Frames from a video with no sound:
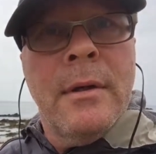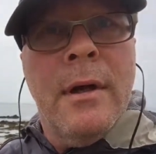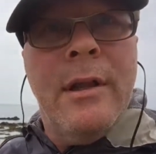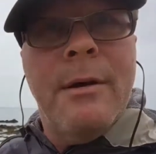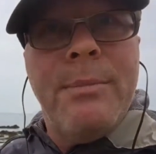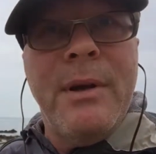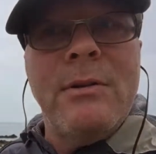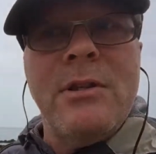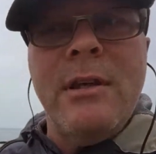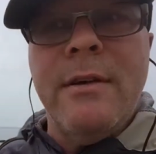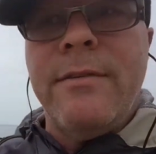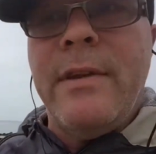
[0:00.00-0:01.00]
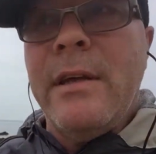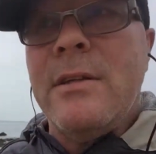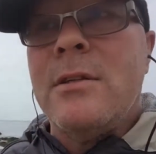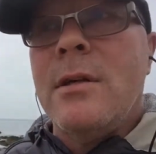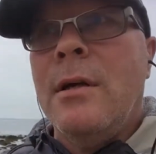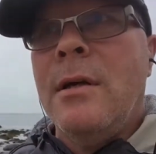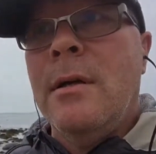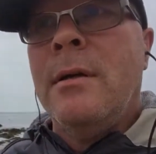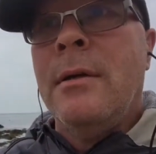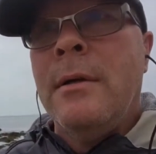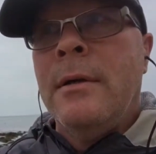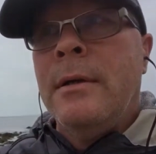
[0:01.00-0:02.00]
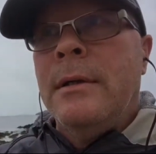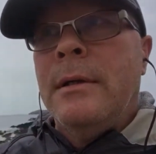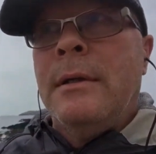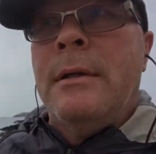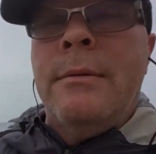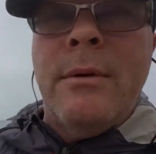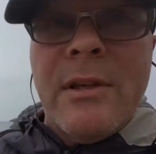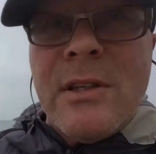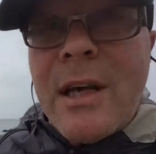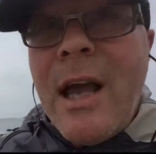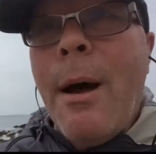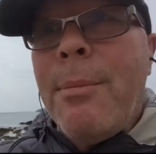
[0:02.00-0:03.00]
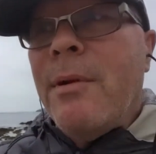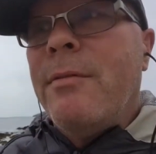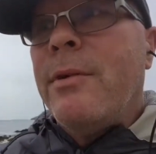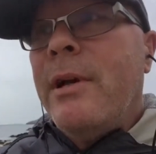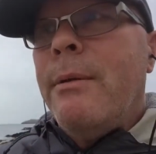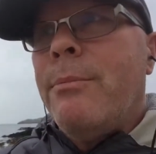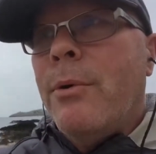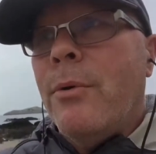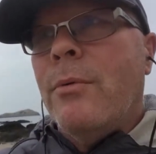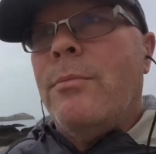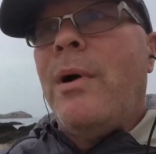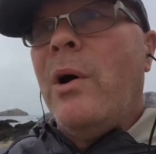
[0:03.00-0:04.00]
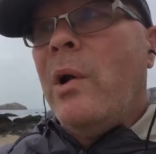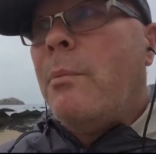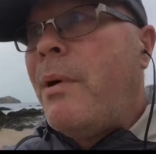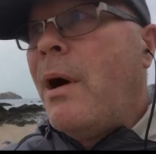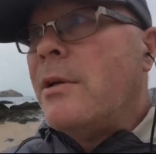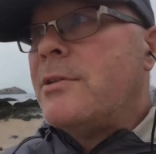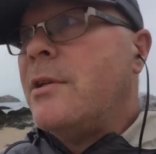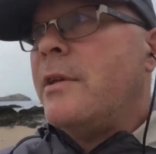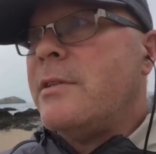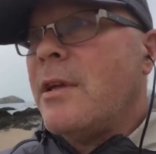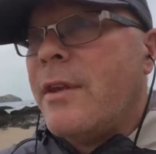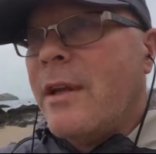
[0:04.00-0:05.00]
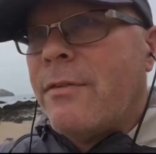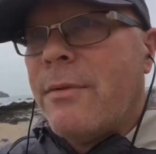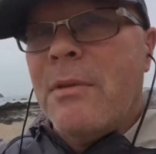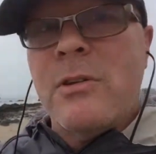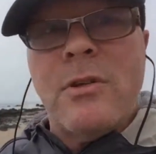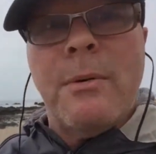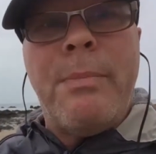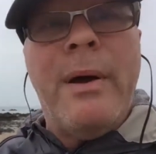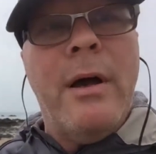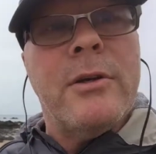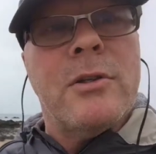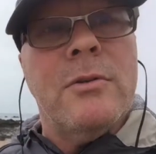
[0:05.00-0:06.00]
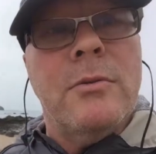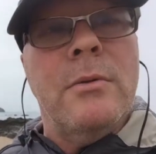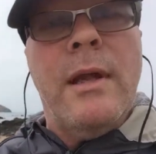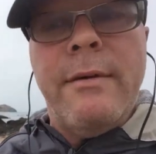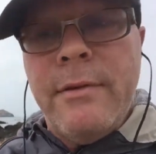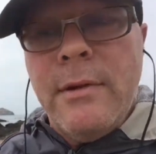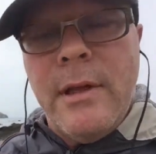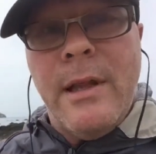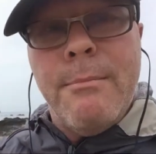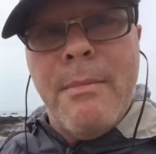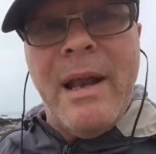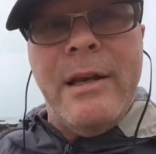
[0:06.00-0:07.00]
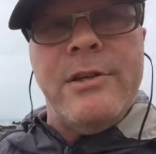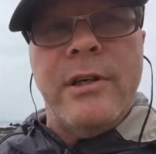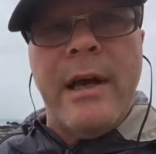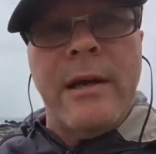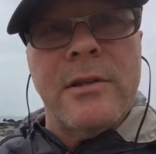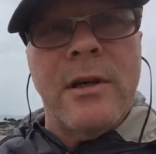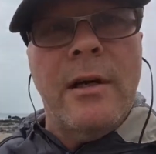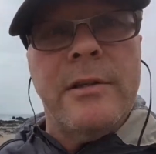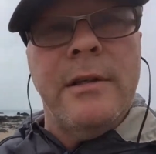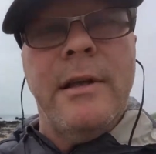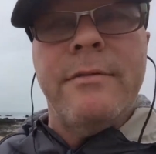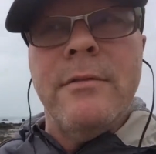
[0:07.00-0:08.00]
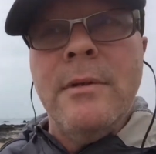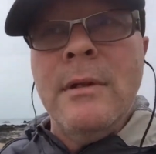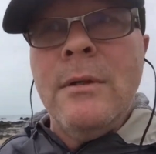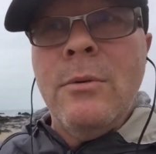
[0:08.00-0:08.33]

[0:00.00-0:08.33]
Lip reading: And the beauty of this, well, there's a couple of really important parts to this, I think, from the sort of personal level and the managing anxiety level.